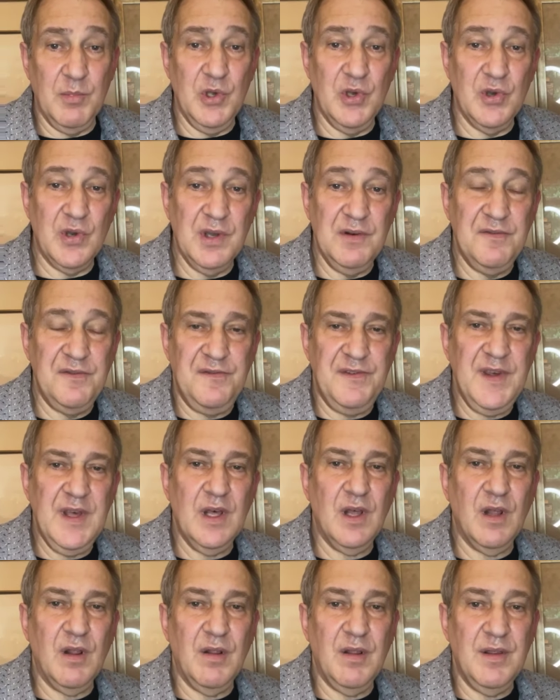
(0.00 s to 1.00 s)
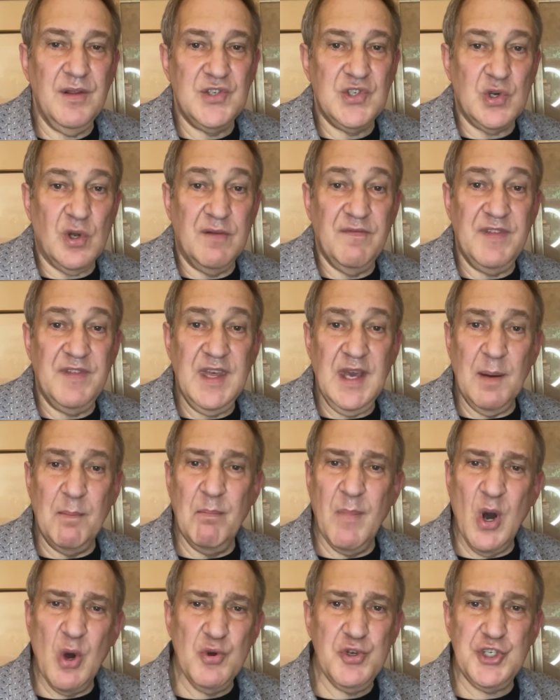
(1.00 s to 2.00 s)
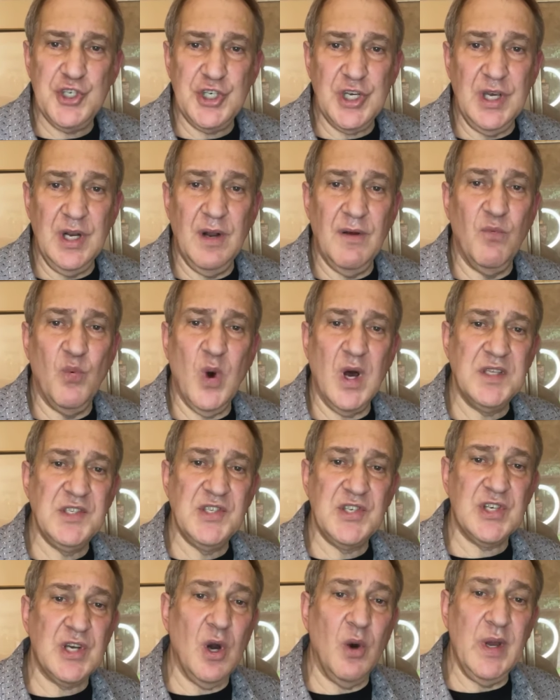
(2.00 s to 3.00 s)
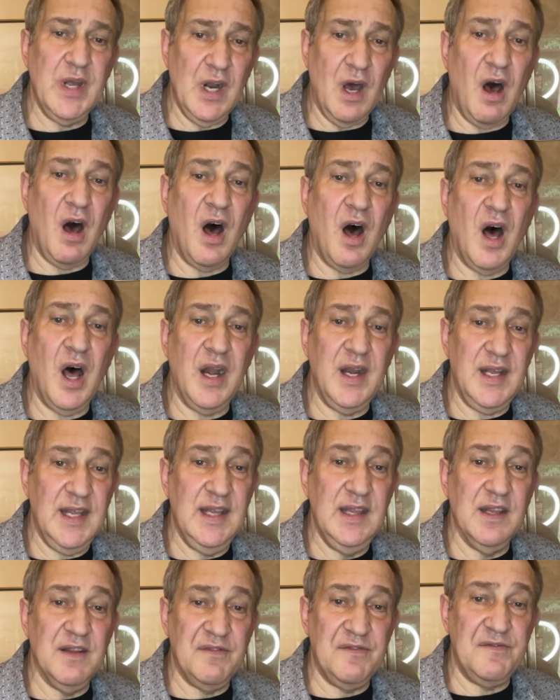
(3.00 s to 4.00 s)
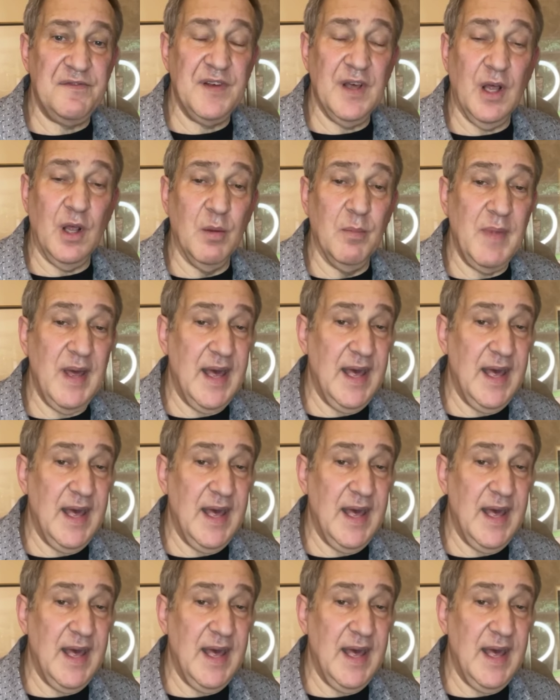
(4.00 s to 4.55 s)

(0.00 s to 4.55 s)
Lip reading: You can feel sort of the emotion of what's going on in the film,